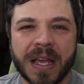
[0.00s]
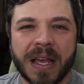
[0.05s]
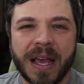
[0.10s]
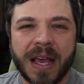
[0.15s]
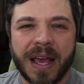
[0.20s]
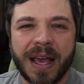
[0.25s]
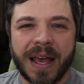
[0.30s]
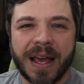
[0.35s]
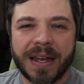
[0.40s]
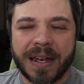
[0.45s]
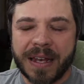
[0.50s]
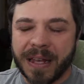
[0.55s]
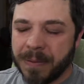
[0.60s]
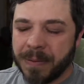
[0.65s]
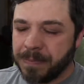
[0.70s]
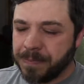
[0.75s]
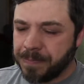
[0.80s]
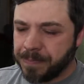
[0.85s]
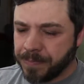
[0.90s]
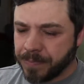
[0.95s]
And
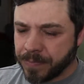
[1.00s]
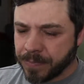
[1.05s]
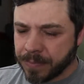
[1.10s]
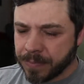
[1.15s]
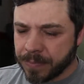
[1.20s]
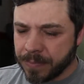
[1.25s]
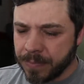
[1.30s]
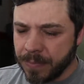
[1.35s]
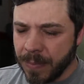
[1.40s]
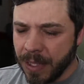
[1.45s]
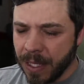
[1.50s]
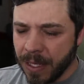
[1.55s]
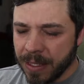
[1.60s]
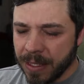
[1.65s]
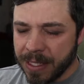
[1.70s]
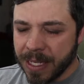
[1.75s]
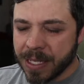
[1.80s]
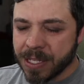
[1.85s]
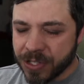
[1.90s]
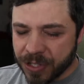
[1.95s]

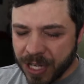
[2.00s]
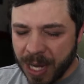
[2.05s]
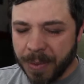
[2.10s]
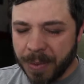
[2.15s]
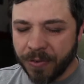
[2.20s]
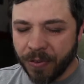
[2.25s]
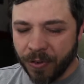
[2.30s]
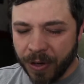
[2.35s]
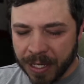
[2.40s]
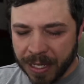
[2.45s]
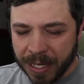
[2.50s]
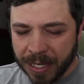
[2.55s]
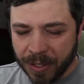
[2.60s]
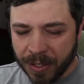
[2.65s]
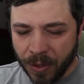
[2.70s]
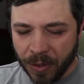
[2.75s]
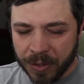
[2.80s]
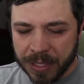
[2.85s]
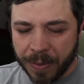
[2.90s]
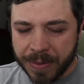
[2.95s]
yesterday, before it got
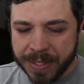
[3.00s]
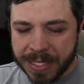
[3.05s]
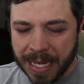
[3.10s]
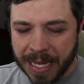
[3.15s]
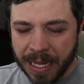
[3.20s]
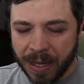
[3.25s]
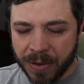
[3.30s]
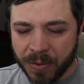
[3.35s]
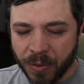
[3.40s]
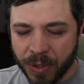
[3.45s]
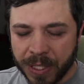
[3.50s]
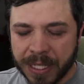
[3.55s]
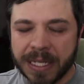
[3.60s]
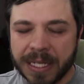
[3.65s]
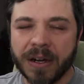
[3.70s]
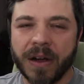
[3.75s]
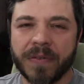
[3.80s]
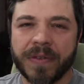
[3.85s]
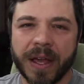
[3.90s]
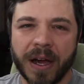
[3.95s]
cold, I was out working
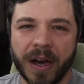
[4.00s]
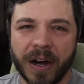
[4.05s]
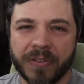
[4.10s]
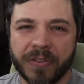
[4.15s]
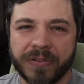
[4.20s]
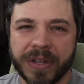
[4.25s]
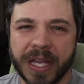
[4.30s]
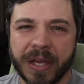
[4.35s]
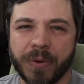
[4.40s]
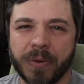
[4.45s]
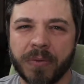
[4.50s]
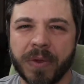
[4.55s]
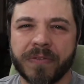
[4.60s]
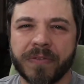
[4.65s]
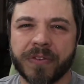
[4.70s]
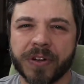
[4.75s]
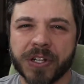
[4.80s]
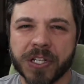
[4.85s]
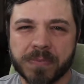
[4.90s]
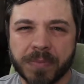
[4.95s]
on the RV. When we
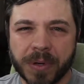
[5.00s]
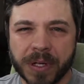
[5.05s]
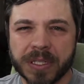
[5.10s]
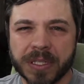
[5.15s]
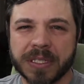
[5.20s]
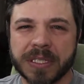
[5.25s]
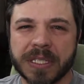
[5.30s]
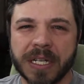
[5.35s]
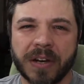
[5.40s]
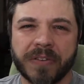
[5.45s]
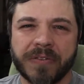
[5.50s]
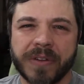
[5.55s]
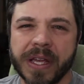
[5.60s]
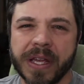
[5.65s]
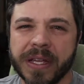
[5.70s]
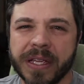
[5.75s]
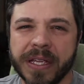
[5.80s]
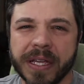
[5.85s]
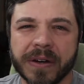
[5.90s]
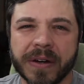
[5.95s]
first purchased the RV a
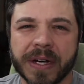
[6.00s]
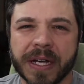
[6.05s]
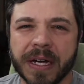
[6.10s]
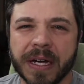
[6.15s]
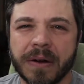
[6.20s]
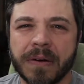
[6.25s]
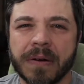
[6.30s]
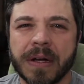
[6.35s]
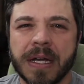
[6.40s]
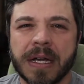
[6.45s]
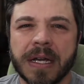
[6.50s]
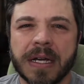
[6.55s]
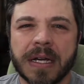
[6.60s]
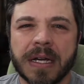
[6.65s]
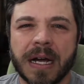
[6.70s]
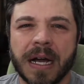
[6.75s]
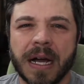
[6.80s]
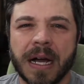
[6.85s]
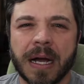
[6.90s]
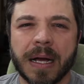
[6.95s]
year ago,
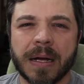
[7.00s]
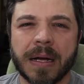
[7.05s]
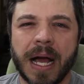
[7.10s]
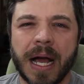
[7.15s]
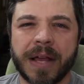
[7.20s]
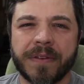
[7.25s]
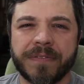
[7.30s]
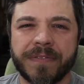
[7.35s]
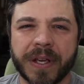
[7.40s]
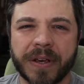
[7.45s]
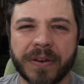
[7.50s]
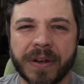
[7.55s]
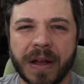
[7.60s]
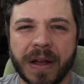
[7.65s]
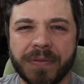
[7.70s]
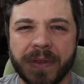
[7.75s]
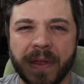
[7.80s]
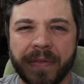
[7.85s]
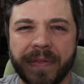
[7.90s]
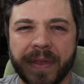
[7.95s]
I had figured
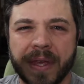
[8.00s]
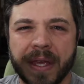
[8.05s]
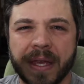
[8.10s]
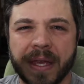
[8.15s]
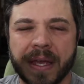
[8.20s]
out that the